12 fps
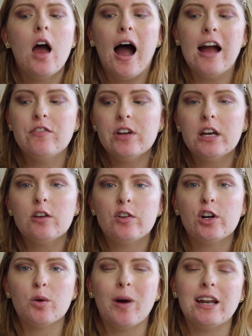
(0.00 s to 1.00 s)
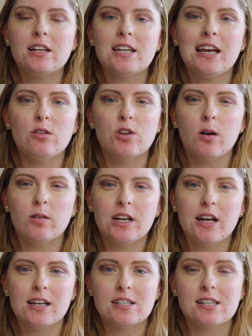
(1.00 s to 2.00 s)
I feel like for your wedding day, you don't want to
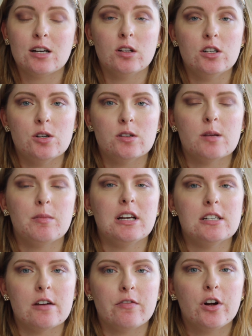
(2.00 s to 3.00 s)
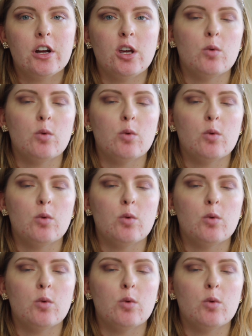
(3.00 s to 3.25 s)
necessarily do something different.